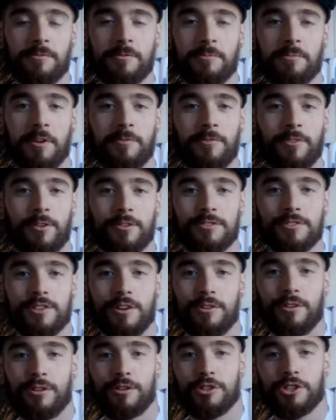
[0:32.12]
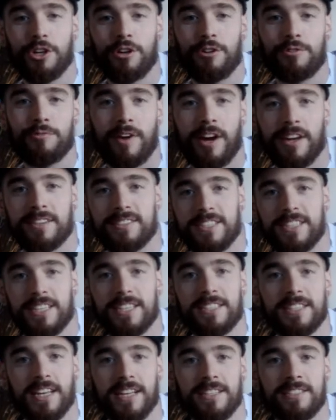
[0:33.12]
for my first solo show, Rise of the
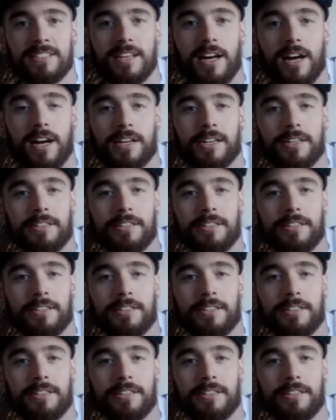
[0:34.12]
Undeadstock.